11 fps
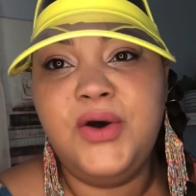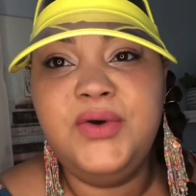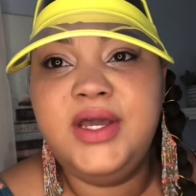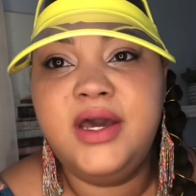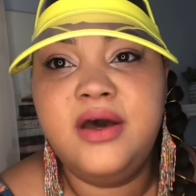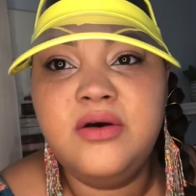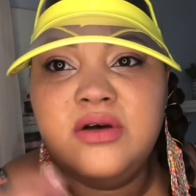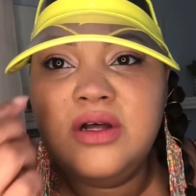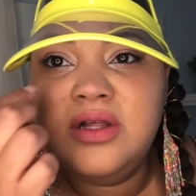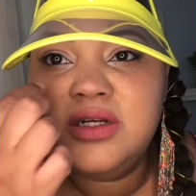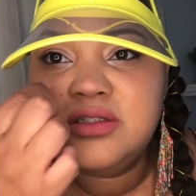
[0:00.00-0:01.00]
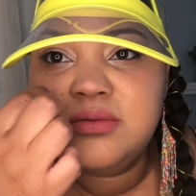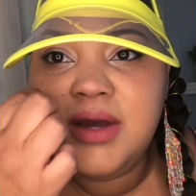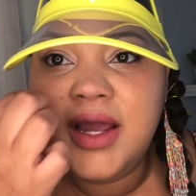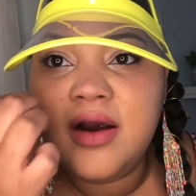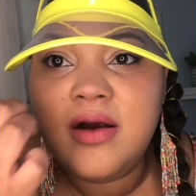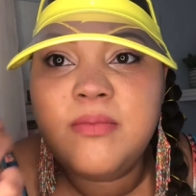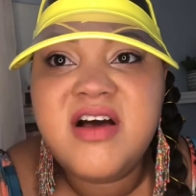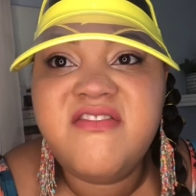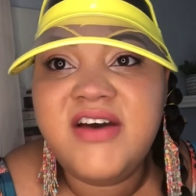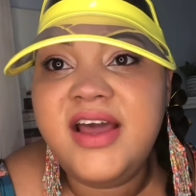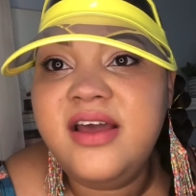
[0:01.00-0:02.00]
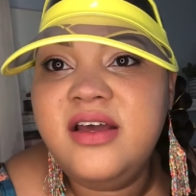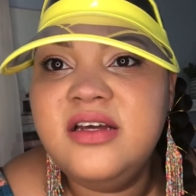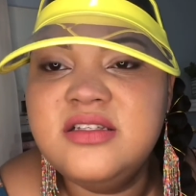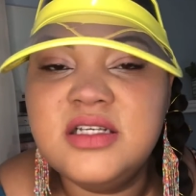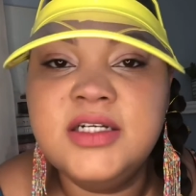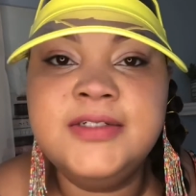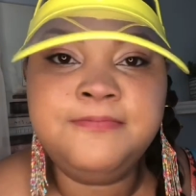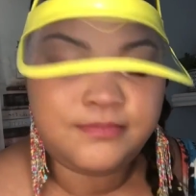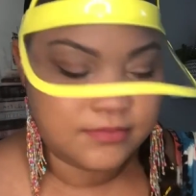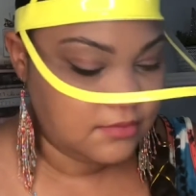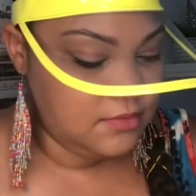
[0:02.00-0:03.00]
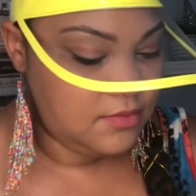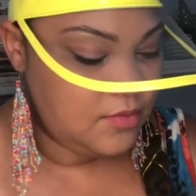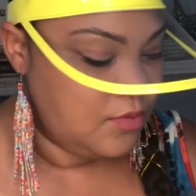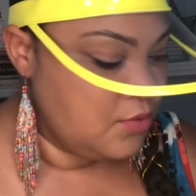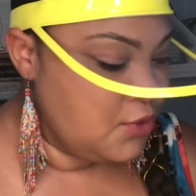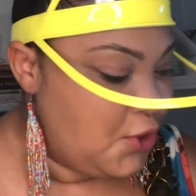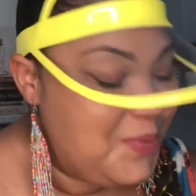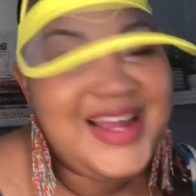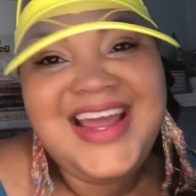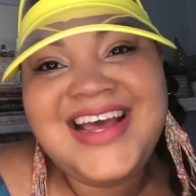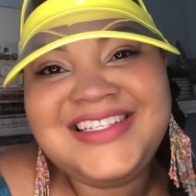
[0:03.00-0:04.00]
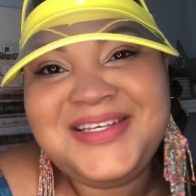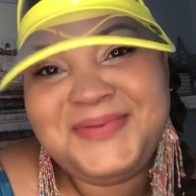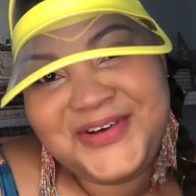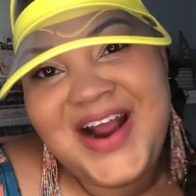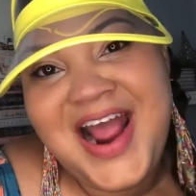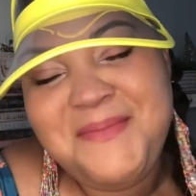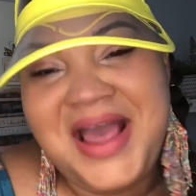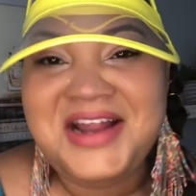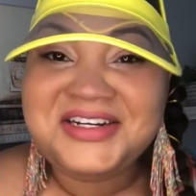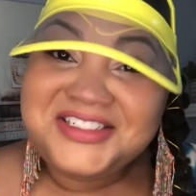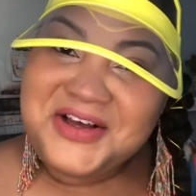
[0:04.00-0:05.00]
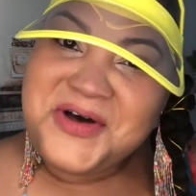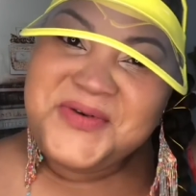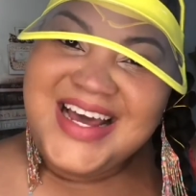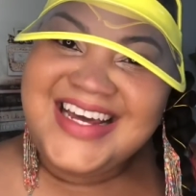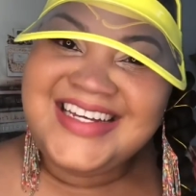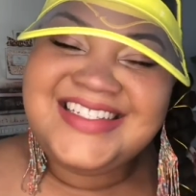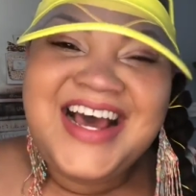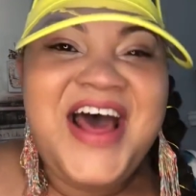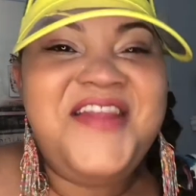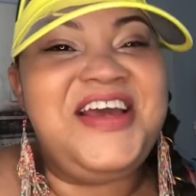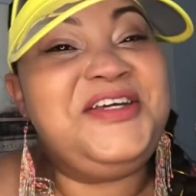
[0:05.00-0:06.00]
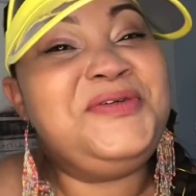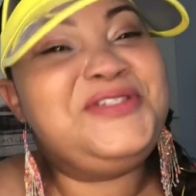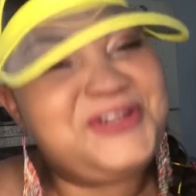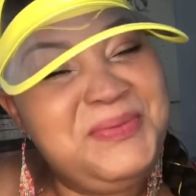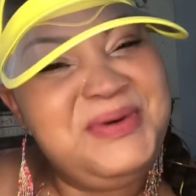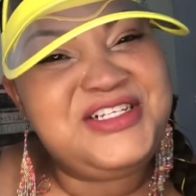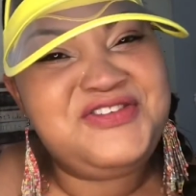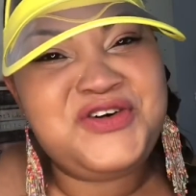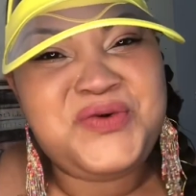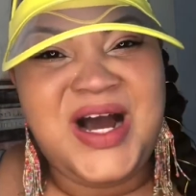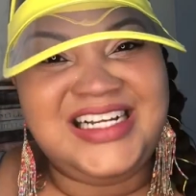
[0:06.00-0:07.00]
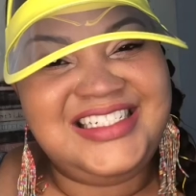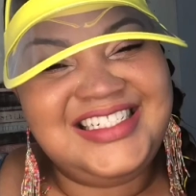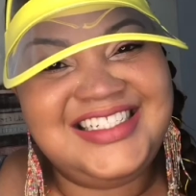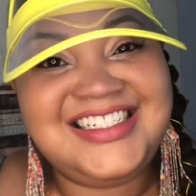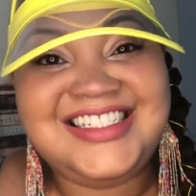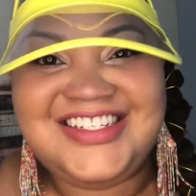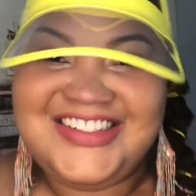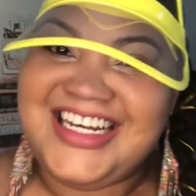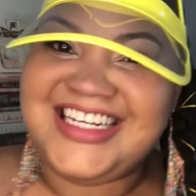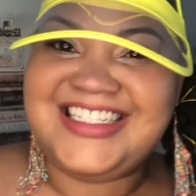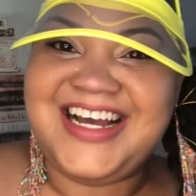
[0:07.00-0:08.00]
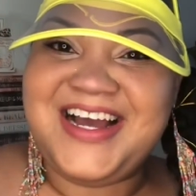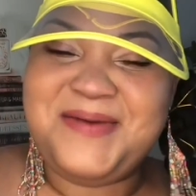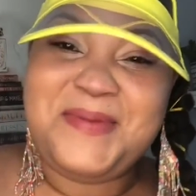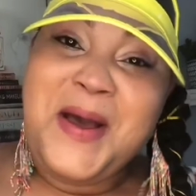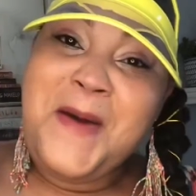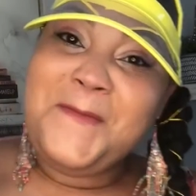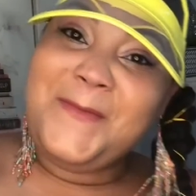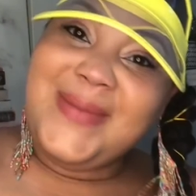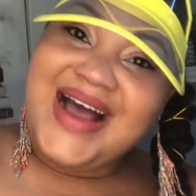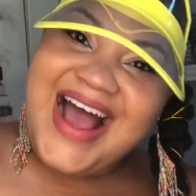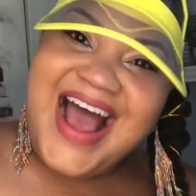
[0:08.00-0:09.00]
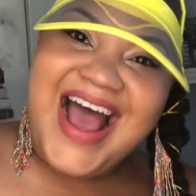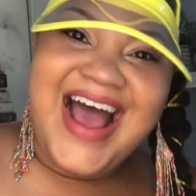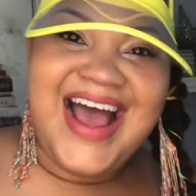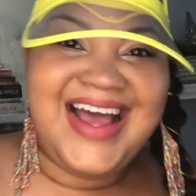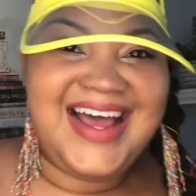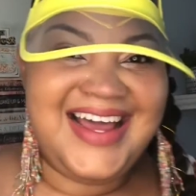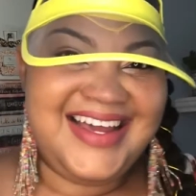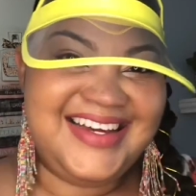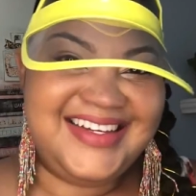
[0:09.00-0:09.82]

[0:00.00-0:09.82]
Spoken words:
Oh yeah. Oh, there's some hair in my face. But yeah, subscribe. And as always, thank you so much for watching. Until next time, bye.